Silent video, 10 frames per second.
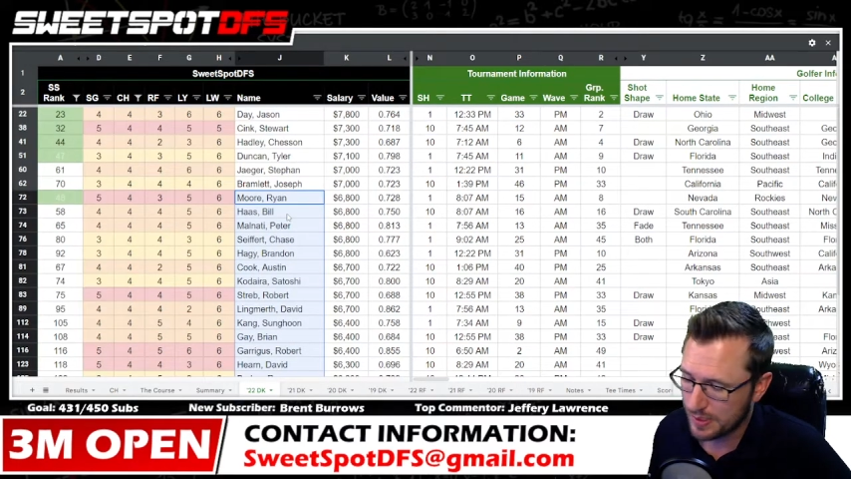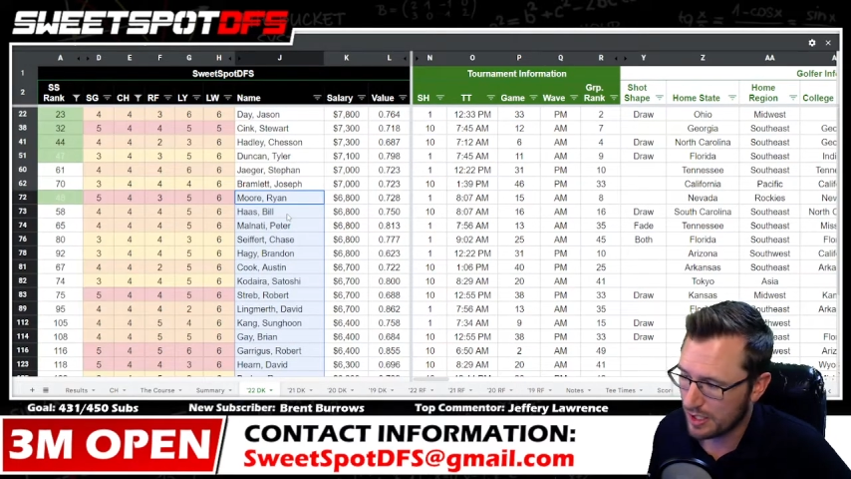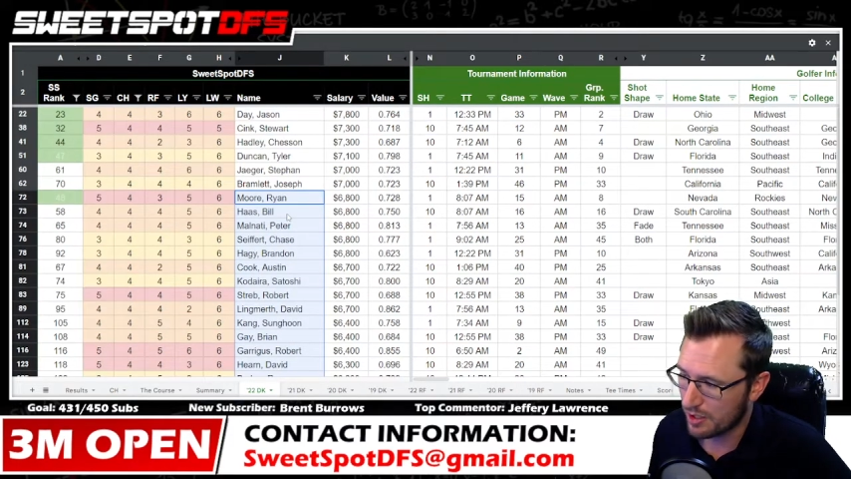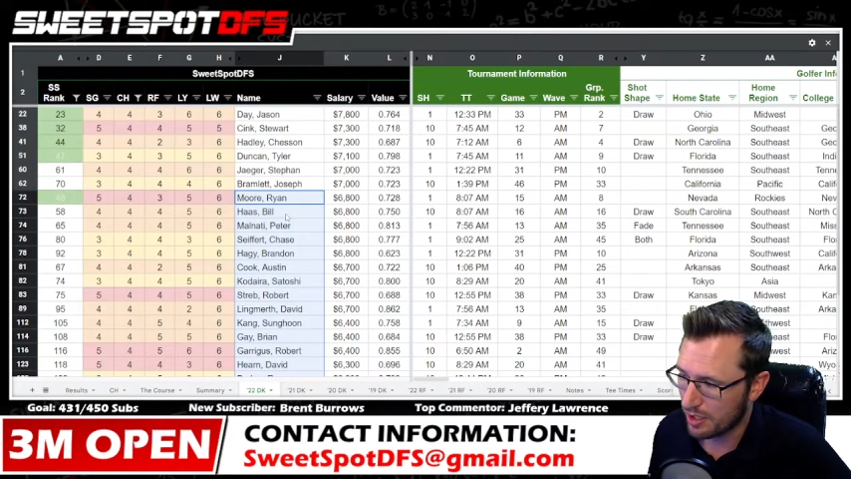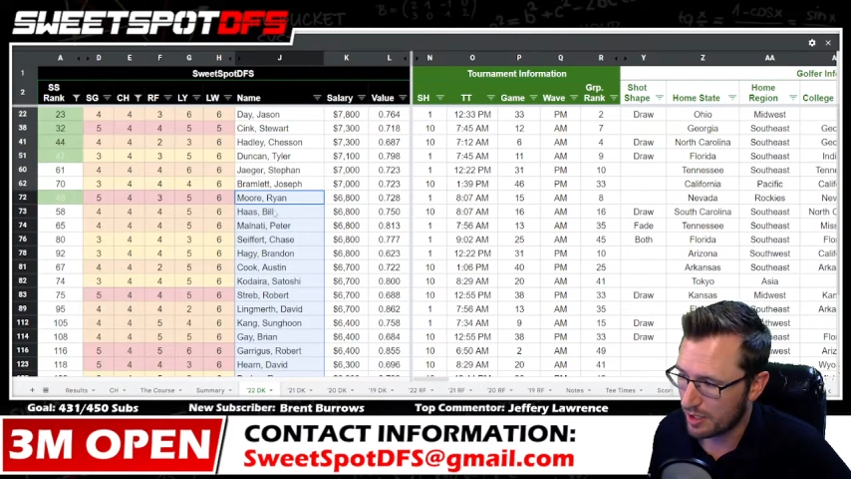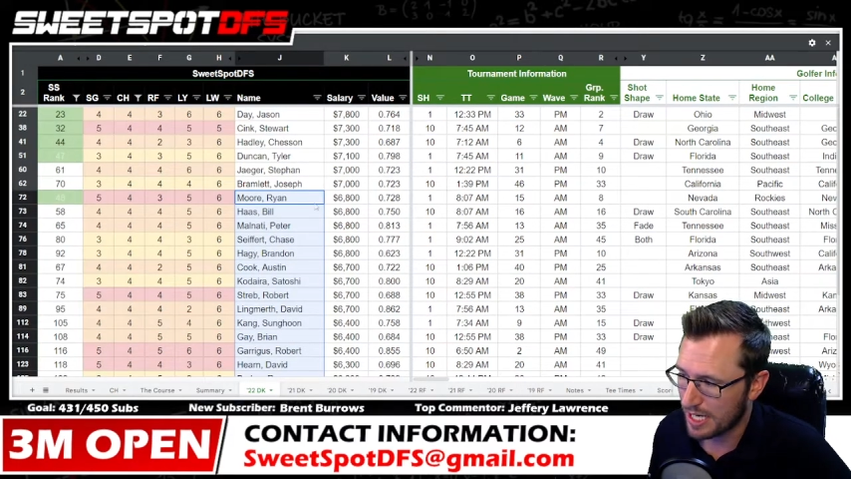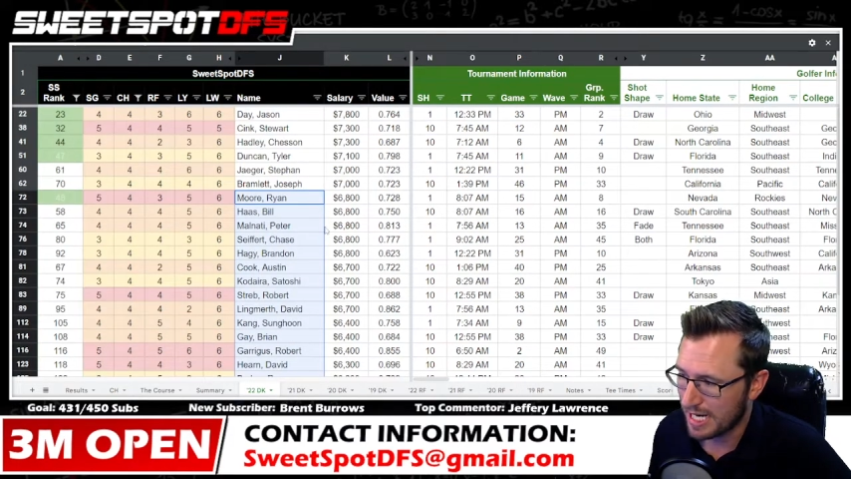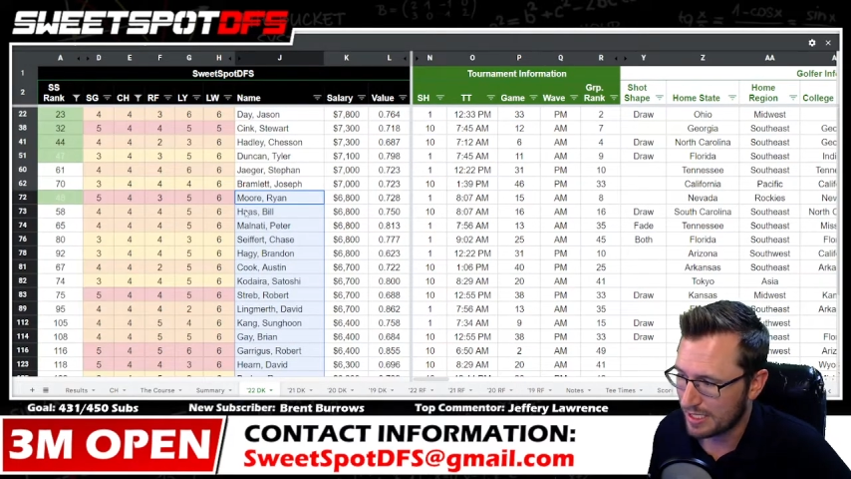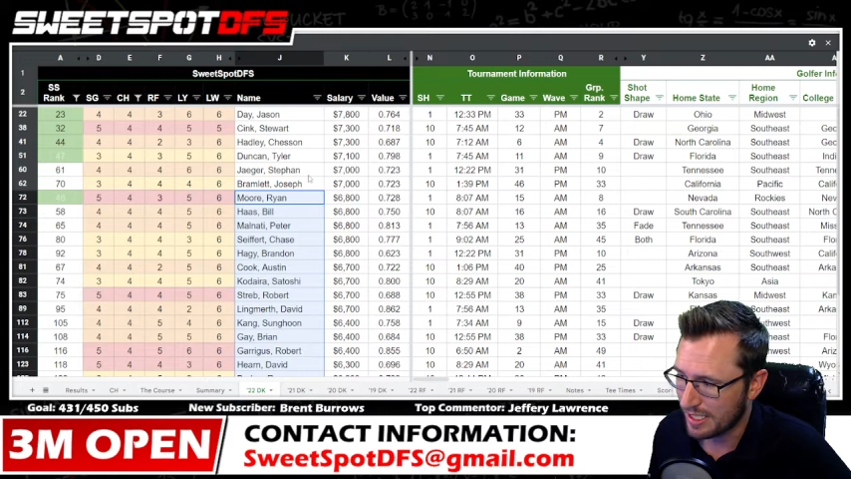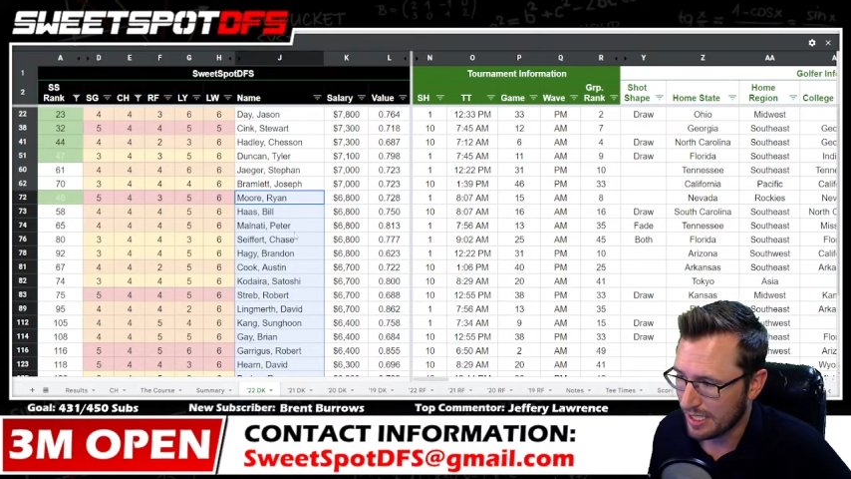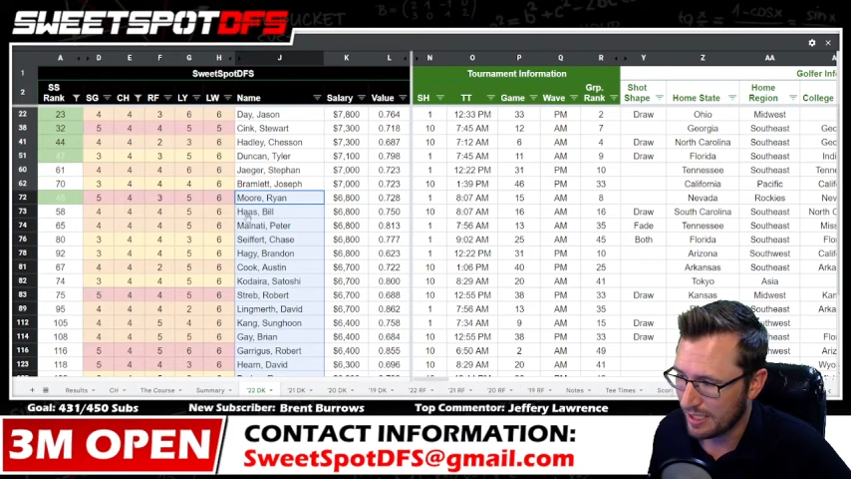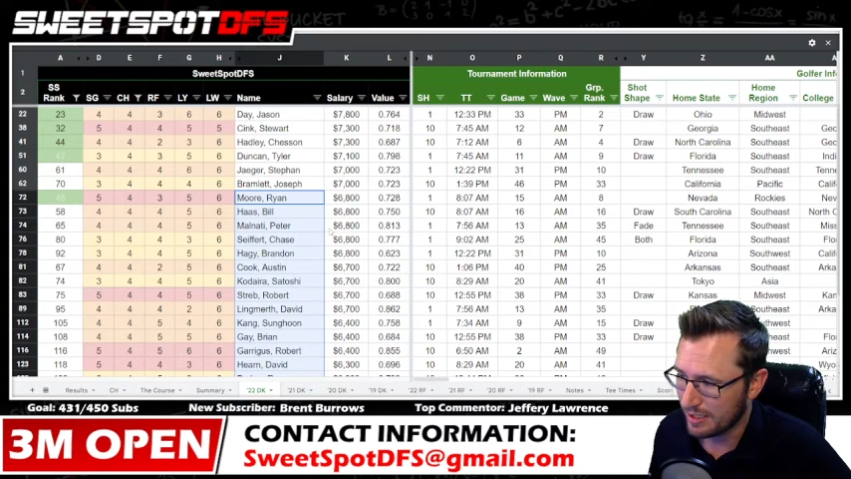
There are 19